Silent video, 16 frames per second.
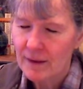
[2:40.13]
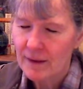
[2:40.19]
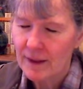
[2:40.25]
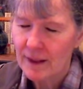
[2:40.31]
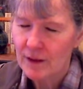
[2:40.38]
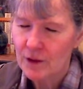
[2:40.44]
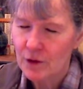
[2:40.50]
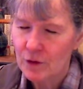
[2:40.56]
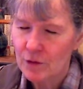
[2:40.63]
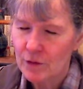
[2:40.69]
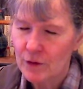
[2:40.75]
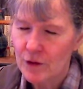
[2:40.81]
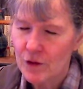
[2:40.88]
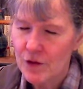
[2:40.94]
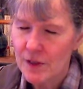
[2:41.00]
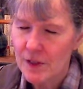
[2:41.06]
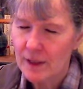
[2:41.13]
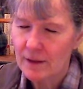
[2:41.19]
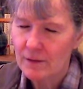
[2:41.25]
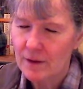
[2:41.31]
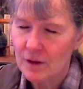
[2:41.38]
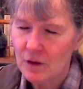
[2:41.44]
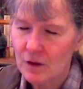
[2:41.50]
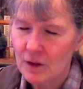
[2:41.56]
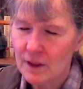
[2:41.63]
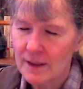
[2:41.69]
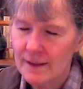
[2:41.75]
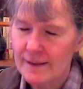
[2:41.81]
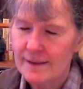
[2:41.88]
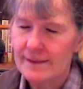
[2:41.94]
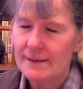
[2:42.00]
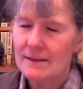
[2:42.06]
Thank you for your saving
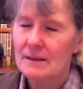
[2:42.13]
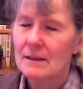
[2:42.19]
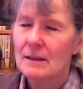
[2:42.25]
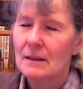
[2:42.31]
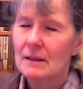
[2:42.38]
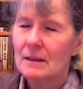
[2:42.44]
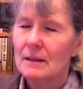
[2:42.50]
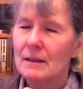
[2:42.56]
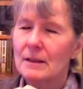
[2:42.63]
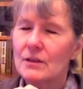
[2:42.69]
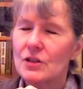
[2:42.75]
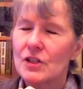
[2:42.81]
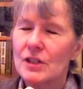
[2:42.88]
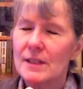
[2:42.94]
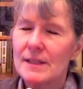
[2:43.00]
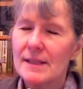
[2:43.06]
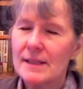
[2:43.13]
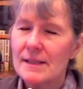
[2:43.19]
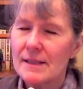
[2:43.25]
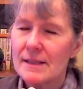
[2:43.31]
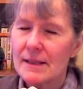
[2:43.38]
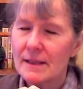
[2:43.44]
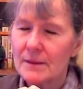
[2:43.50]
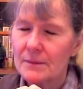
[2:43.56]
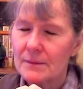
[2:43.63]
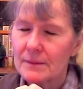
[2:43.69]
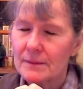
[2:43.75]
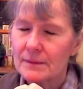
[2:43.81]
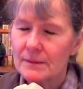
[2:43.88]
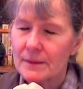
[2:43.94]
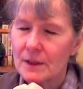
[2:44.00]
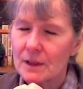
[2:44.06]
grace. In Jesus' name,
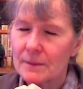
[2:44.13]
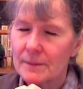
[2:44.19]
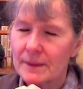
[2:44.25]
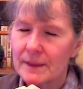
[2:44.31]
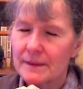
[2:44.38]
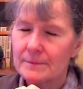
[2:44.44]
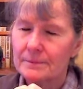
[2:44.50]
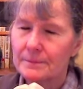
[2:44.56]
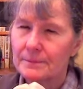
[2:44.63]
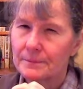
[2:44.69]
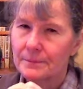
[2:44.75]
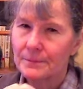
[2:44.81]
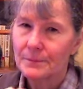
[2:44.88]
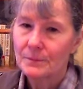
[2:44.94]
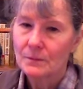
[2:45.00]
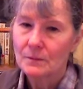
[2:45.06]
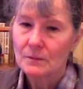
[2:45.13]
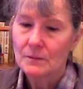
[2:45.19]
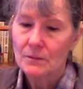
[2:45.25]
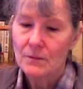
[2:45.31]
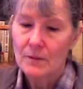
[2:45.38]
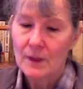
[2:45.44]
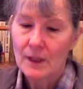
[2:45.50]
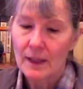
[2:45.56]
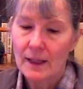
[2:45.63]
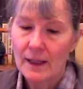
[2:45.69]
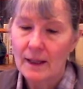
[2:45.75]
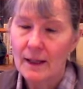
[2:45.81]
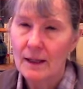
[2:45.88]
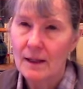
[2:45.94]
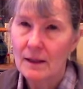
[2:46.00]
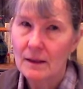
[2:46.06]
amen.
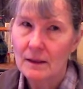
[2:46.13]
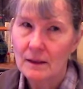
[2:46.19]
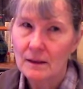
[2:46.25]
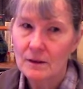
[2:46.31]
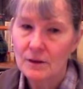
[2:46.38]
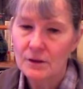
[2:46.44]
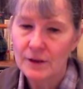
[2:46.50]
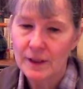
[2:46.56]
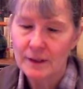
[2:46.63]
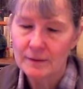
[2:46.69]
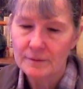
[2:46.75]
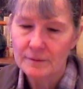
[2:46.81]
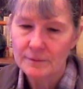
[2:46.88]
Hallelujah.